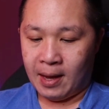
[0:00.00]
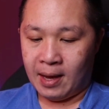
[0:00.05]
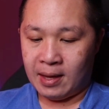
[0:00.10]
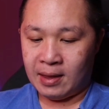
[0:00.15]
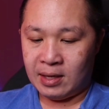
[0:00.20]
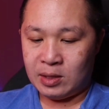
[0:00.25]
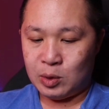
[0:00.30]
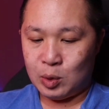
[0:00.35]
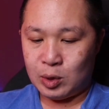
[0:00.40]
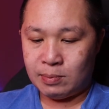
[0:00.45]

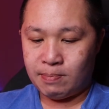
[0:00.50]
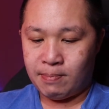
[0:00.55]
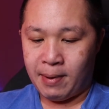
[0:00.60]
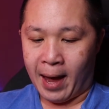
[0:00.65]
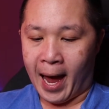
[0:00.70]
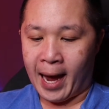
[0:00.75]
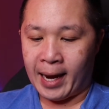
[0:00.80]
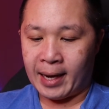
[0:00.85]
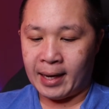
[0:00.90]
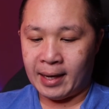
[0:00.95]
And this was
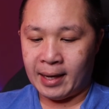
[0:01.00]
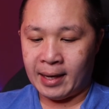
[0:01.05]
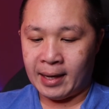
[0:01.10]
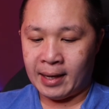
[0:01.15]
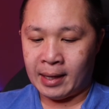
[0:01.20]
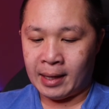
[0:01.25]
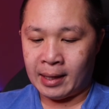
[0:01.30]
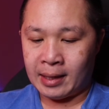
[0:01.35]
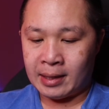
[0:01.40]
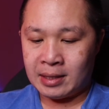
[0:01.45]
back
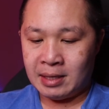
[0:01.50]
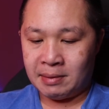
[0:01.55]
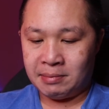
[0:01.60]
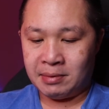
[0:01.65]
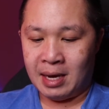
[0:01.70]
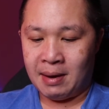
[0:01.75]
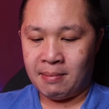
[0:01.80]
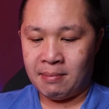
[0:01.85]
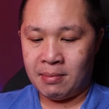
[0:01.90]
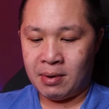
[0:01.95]
in
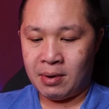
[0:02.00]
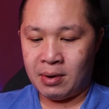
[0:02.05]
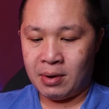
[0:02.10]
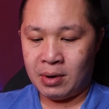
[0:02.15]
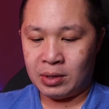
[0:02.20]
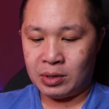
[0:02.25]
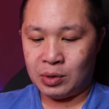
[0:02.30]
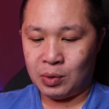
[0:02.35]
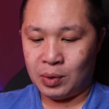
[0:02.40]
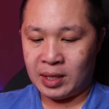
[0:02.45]

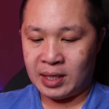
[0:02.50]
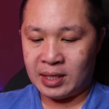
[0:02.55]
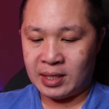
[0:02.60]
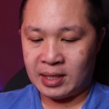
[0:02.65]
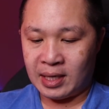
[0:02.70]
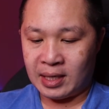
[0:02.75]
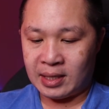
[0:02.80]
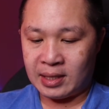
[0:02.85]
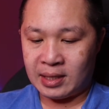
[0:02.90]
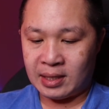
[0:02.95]
September
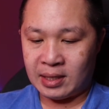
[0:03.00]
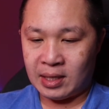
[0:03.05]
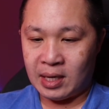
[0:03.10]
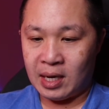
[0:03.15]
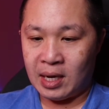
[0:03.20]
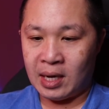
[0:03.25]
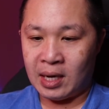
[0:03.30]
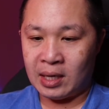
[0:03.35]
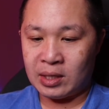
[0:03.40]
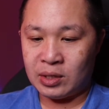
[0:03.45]

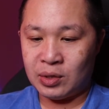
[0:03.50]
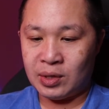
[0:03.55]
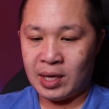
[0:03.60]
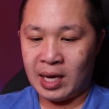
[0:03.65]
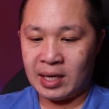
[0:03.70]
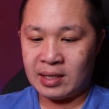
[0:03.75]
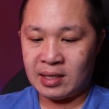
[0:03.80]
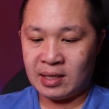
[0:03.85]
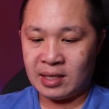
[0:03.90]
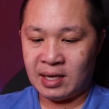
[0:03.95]
26,
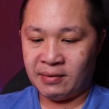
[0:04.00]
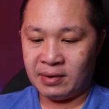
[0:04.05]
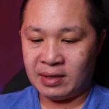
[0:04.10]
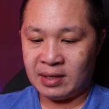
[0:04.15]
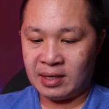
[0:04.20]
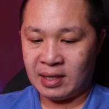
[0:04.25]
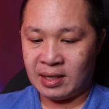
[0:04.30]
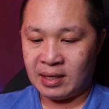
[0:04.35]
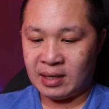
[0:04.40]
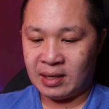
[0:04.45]

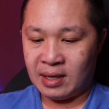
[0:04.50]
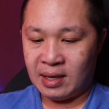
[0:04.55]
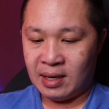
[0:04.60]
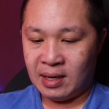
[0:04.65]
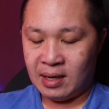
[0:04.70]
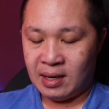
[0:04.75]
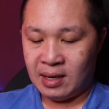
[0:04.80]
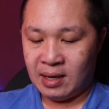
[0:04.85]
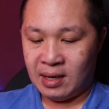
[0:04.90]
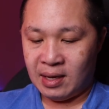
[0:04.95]
2017.
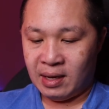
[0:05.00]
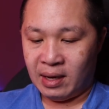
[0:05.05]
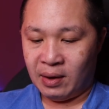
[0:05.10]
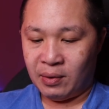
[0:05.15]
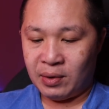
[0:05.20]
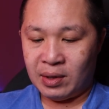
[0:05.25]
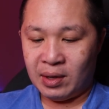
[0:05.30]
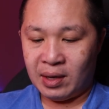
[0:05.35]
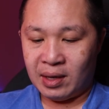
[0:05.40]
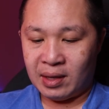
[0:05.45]

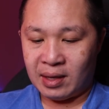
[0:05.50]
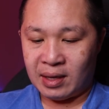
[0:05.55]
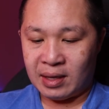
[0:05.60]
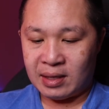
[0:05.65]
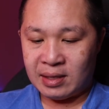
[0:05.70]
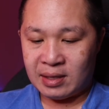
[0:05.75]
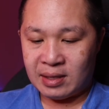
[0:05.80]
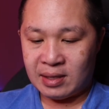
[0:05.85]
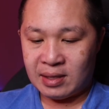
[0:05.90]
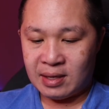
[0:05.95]
When you look at
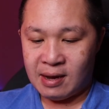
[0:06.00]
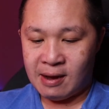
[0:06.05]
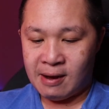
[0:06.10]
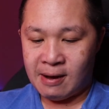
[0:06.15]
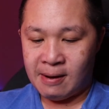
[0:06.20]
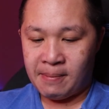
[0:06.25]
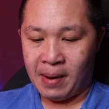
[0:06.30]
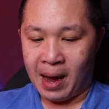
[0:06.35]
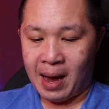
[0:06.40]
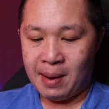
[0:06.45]
this,
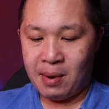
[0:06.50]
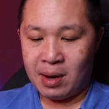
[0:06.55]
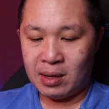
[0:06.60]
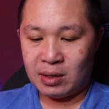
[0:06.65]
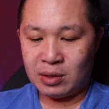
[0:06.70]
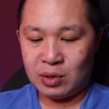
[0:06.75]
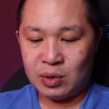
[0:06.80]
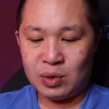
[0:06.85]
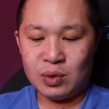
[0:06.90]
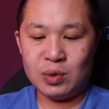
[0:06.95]
I
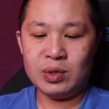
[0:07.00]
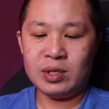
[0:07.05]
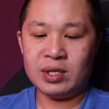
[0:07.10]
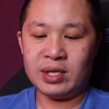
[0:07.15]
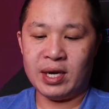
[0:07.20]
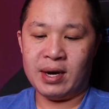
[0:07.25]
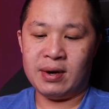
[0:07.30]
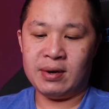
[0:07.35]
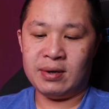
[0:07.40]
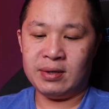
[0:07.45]
bought 2
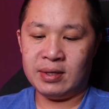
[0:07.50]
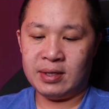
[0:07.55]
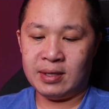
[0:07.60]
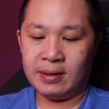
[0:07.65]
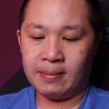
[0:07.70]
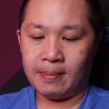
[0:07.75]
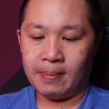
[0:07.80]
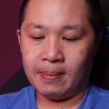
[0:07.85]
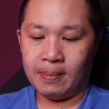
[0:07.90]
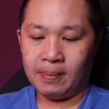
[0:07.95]

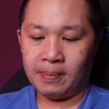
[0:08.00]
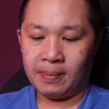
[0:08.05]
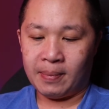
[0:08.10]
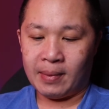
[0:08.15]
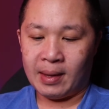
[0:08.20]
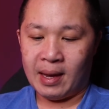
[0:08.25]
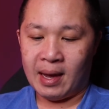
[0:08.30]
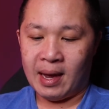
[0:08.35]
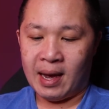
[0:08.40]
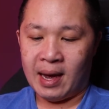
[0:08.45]
shares
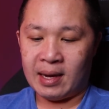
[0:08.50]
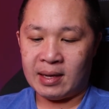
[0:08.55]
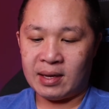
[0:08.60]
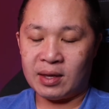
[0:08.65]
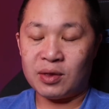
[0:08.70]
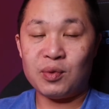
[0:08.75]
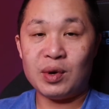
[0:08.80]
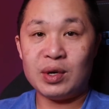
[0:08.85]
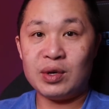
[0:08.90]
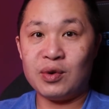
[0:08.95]

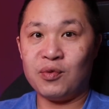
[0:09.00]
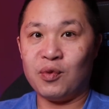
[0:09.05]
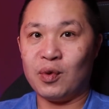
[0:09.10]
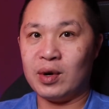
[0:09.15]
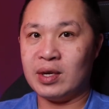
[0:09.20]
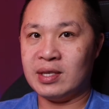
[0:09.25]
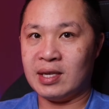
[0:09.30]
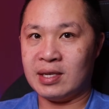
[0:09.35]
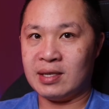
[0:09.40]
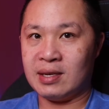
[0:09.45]
at
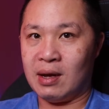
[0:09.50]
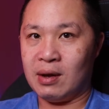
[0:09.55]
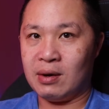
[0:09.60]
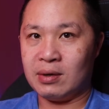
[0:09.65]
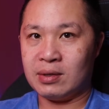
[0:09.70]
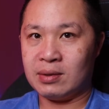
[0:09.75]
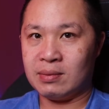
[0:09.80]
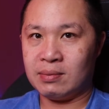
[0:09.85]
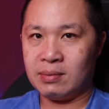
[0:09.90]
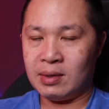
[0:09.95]

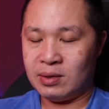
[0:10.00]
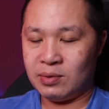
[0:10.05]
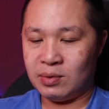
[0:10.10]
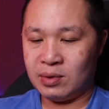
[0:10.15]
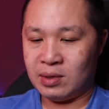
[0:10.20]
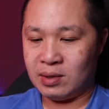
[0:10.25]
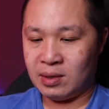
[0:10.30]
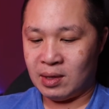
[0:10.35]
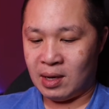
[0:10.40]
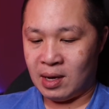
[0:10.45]
$346. This
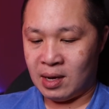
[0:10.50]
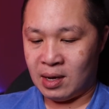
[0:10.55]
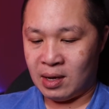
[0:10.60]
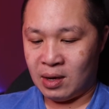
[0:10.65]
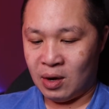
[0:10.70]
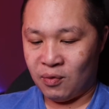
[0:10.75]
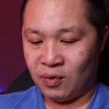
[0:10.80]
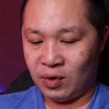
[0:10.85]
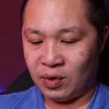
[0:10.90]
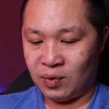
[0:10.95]
was
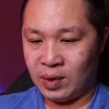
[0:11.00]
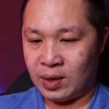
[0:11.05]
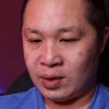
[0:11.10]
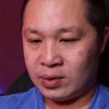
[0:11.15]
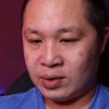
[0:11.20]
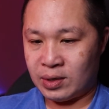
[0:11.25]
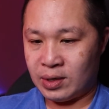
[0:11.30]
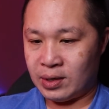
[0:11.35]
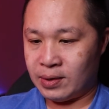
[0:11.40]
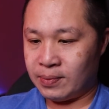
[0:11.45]
over 3
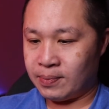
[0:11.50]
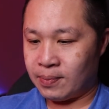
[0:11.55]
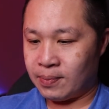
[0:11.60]
years ago.